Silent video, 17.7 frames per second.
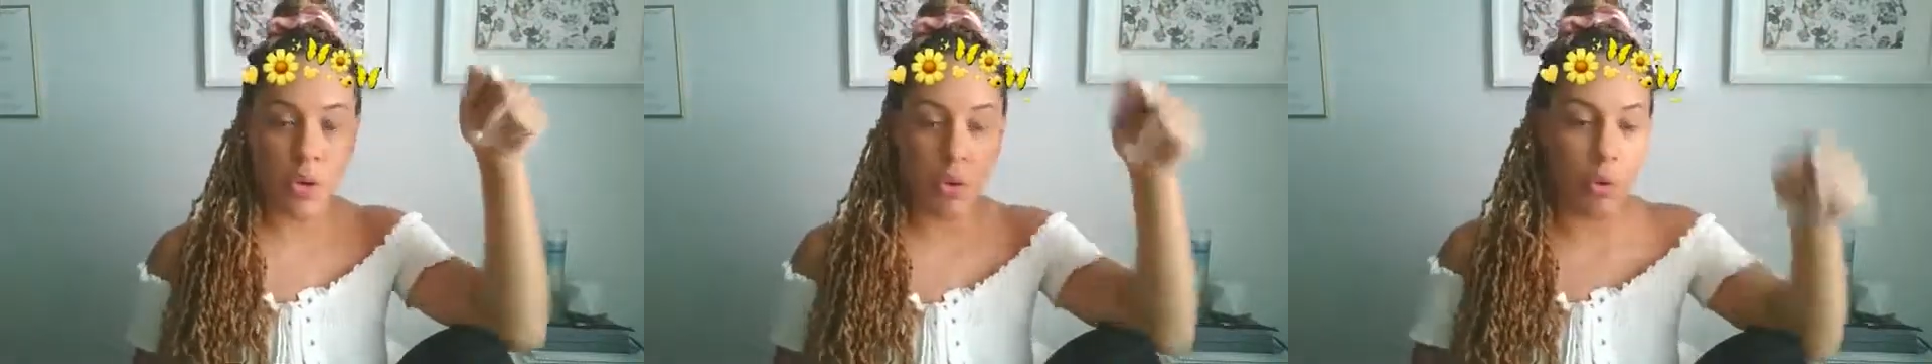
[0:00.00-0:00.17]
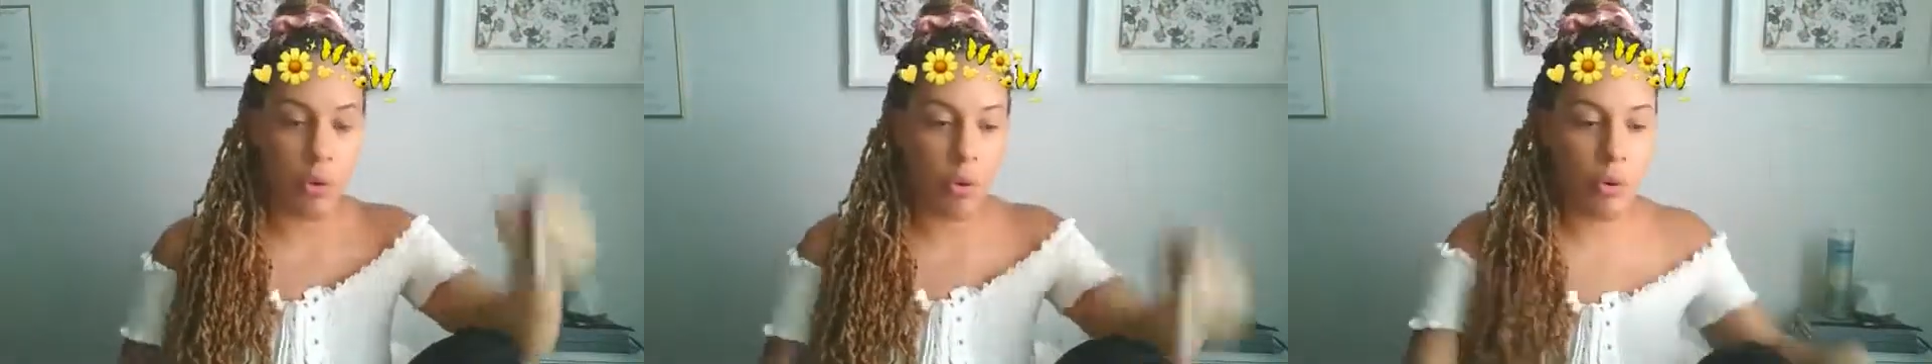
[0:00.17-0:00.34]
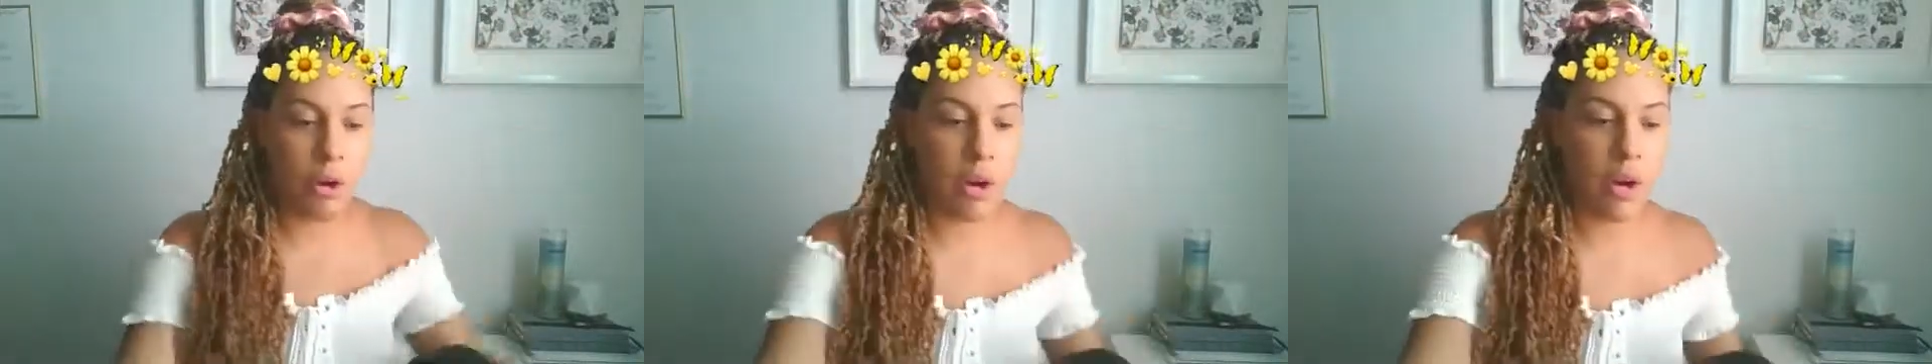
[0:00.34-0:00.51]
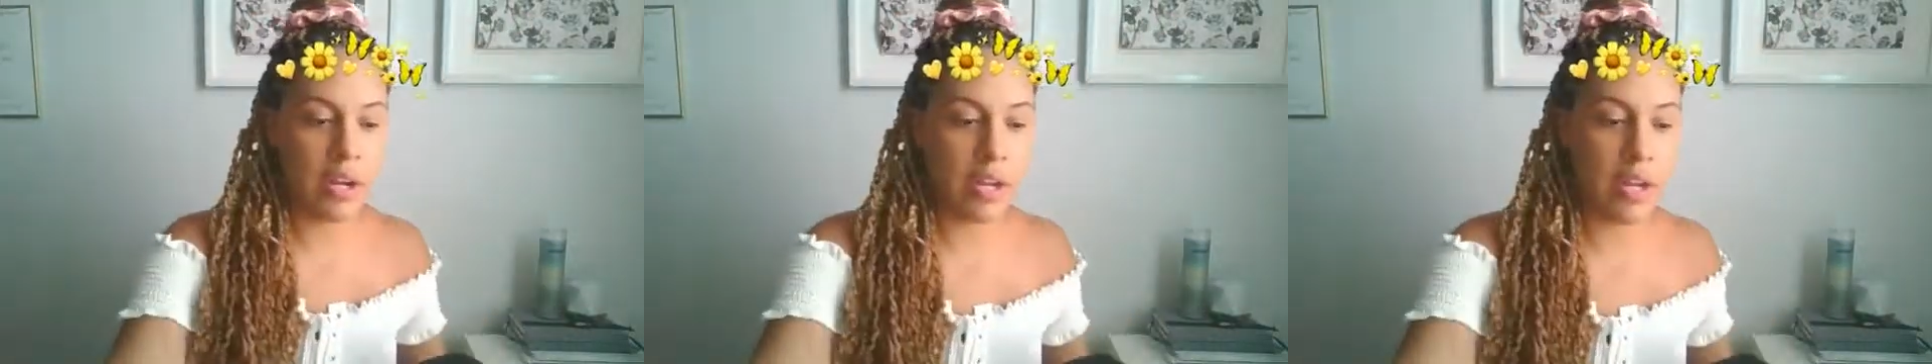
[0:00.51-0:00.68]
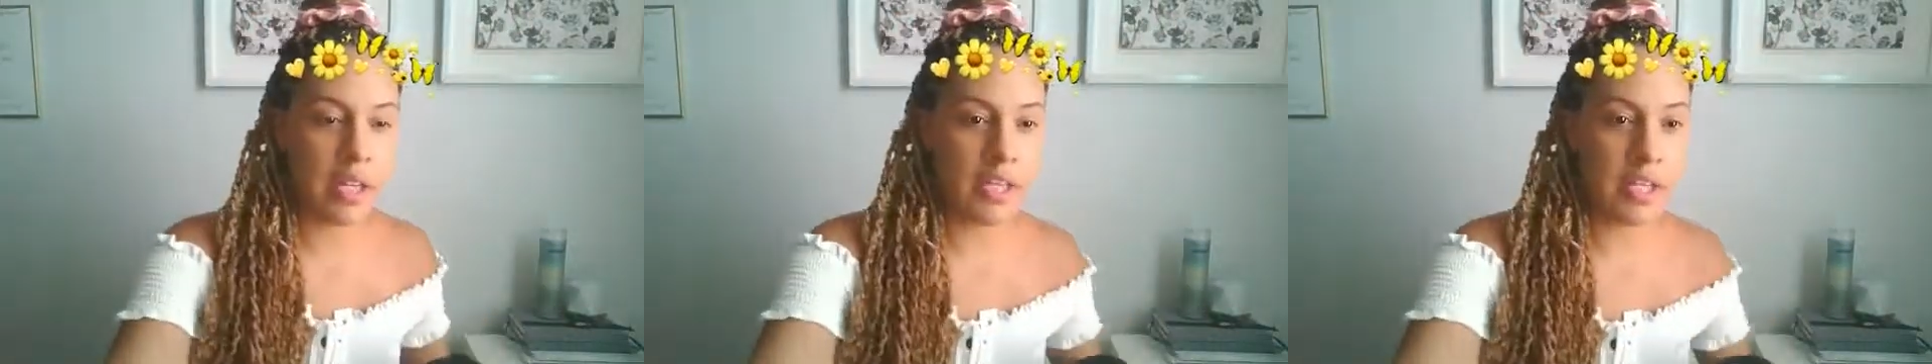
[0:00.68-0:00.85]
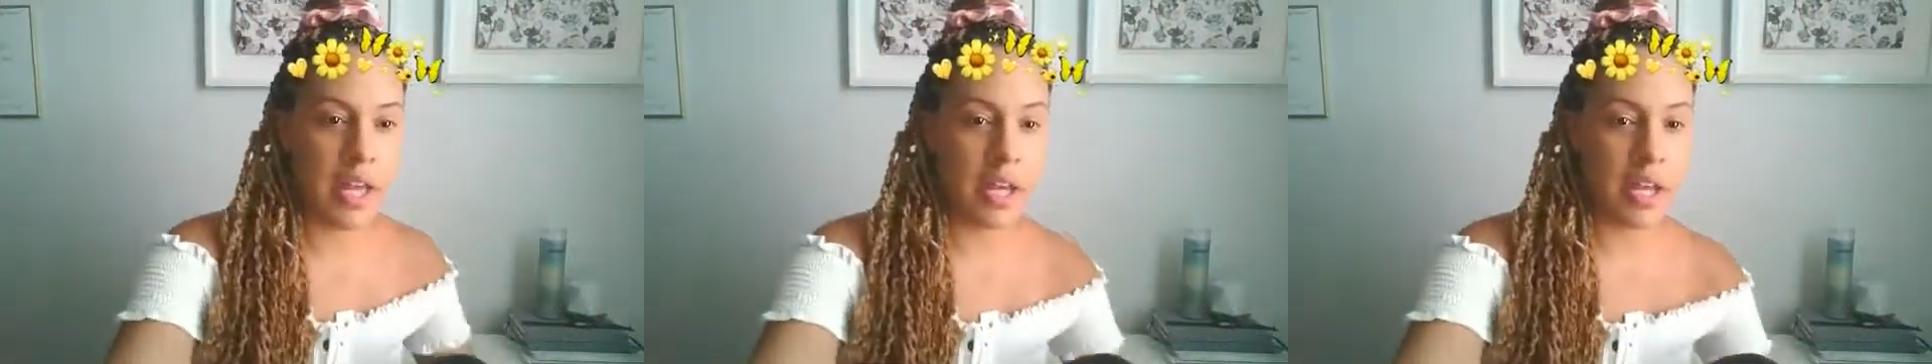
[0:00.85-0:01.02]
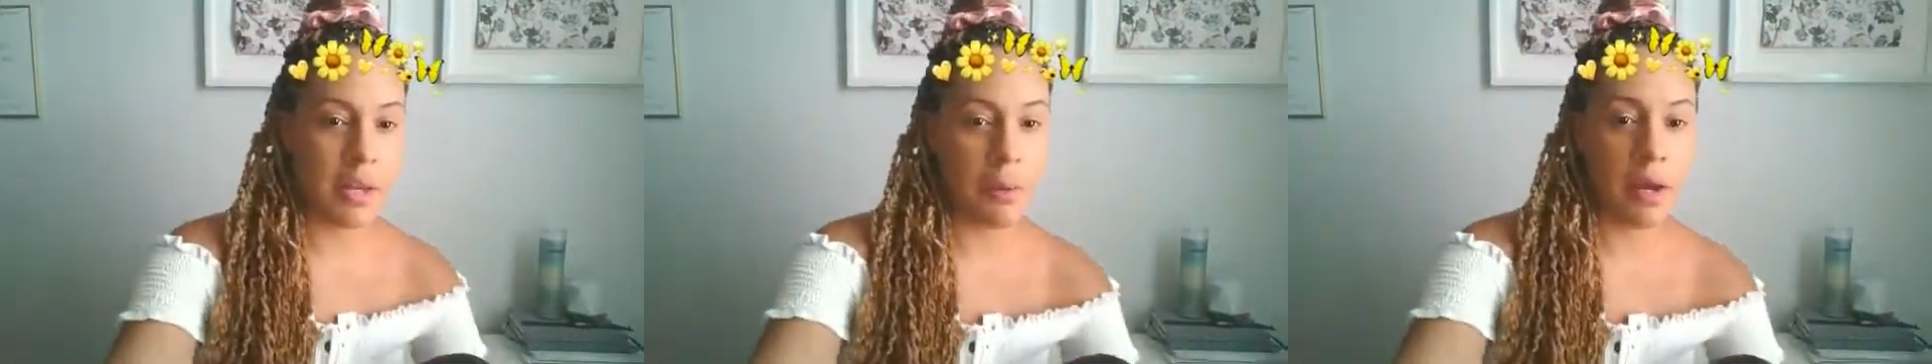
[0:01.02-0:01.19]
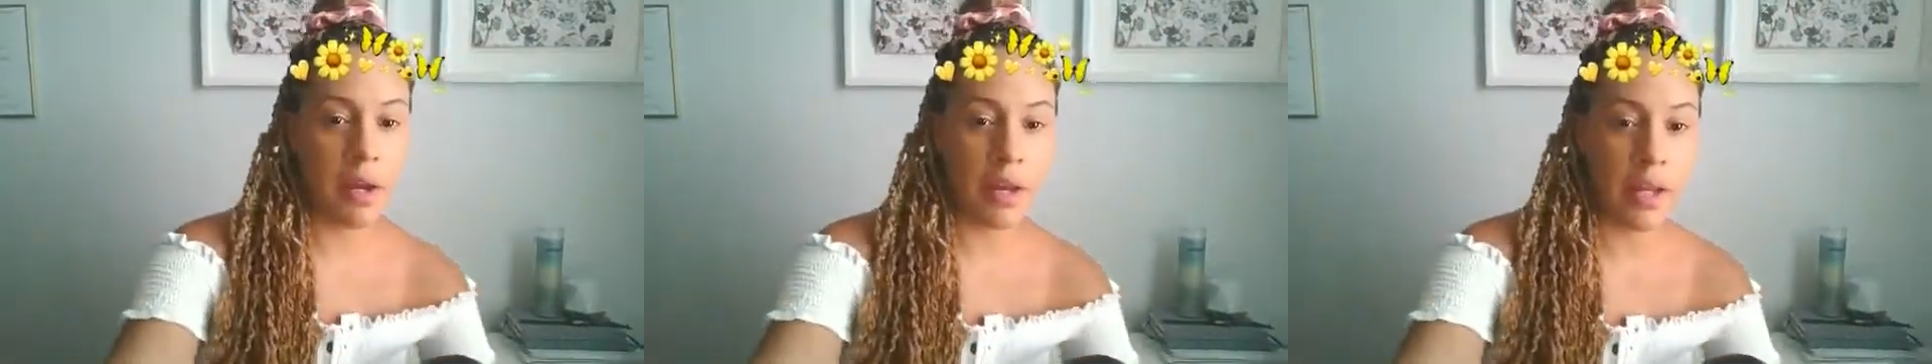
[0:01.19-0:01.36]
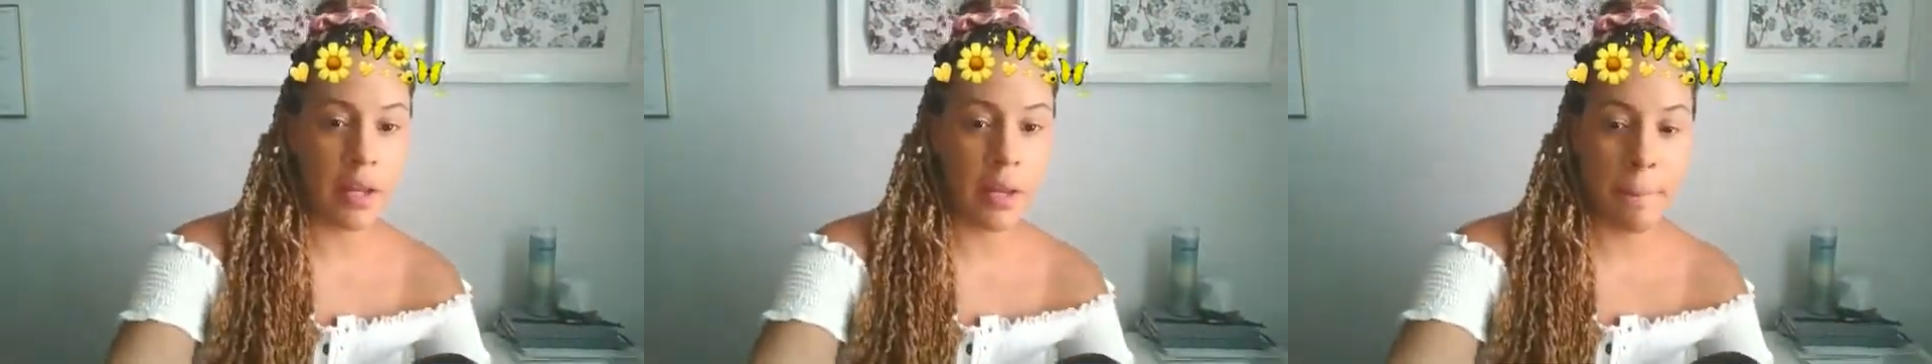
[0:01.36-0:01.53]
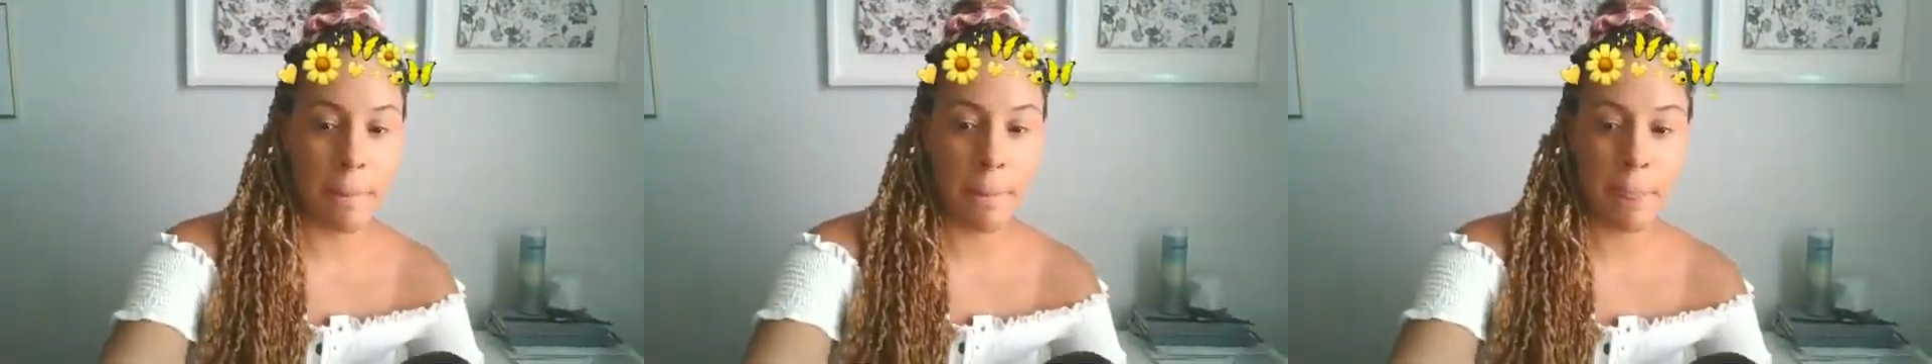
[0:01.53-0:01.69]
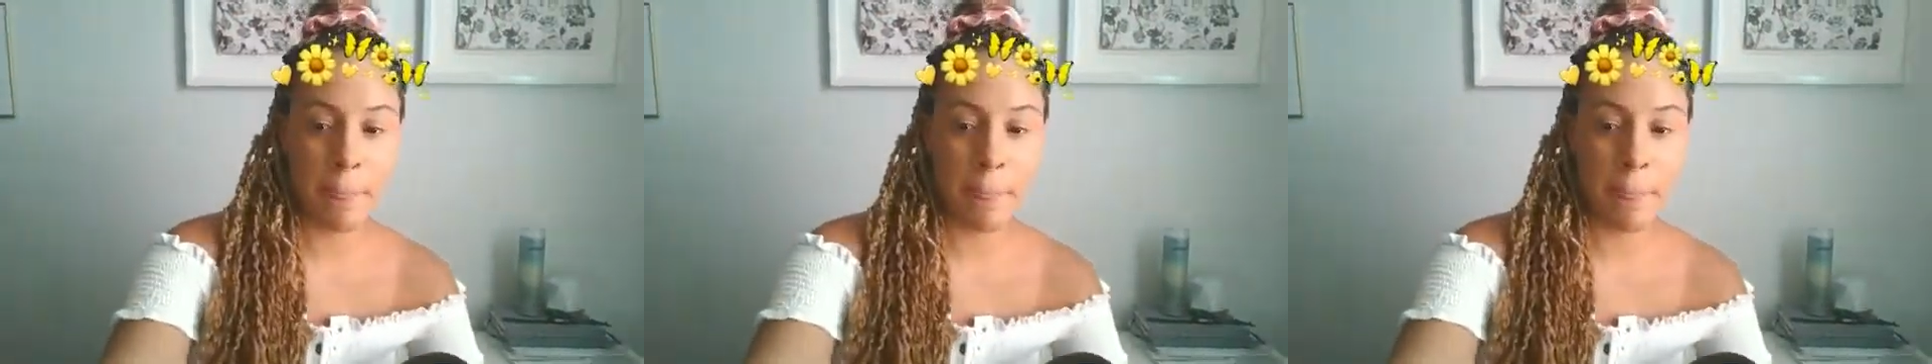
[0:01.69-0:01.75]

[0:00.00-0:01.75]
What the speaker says: or in case anybody